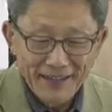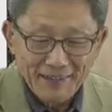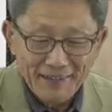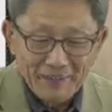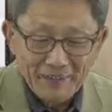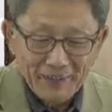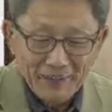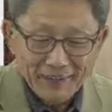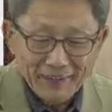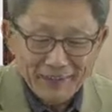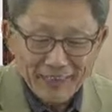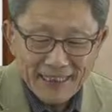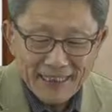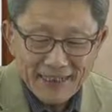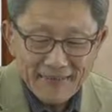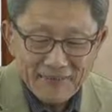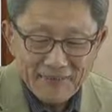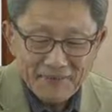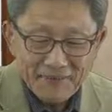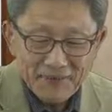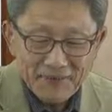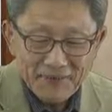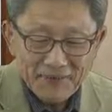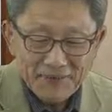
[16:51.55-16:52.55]
But if
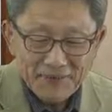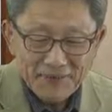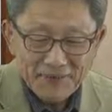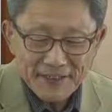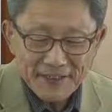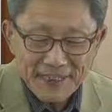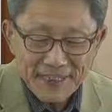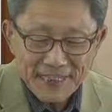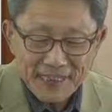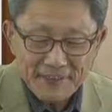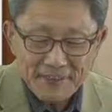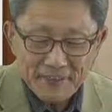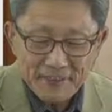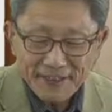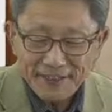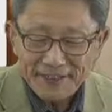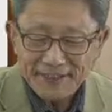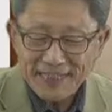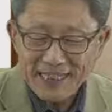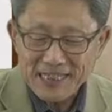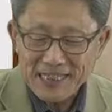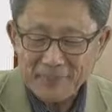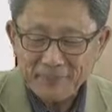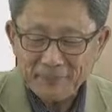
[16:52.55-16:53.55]
you expand
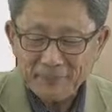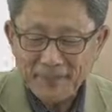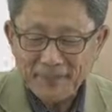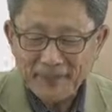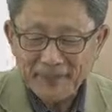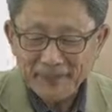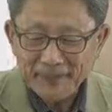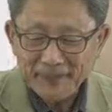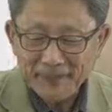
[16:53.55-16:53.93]
this part,